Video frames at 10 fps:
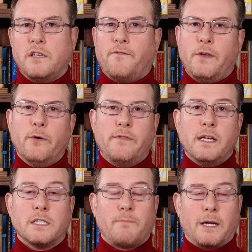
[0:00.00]
a few of
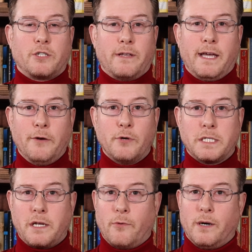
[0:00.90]
the especially
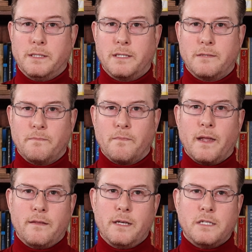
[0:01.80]
interesting ones.
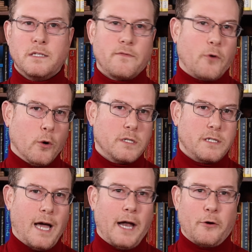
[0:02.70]
This is, of
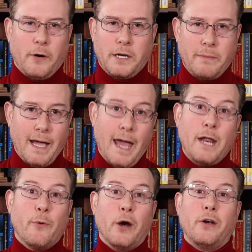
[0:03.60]
course, not going to be
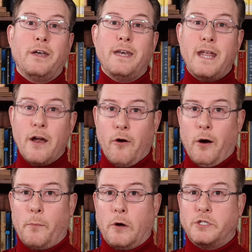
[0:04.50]
anywhere near
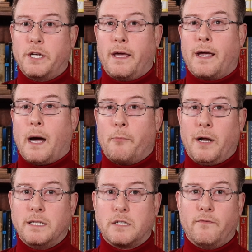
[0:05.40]
approaching a
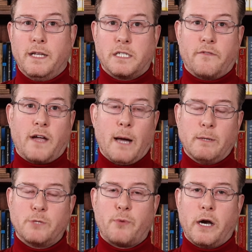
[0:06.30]
comprehensive list of
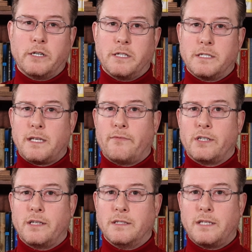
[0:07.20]
comets prior to the
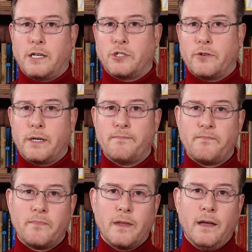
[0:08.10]
17th century.
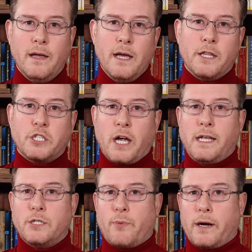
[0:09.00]
The
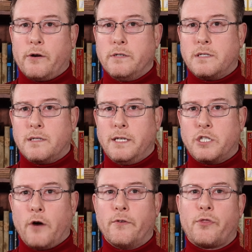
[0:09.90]
Chinese records
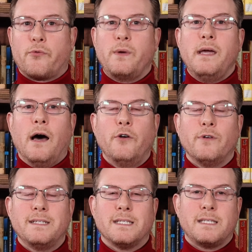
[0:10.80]
list over
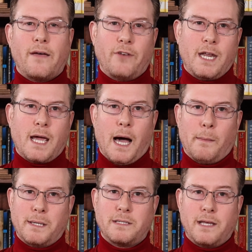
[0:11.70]
370
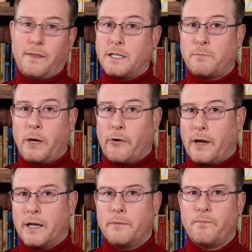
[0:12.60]
comets in this
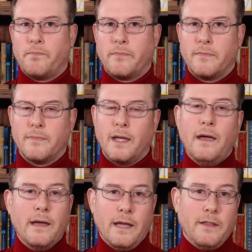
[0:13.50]
period.
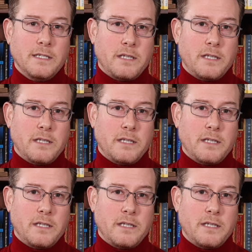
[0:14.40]
In this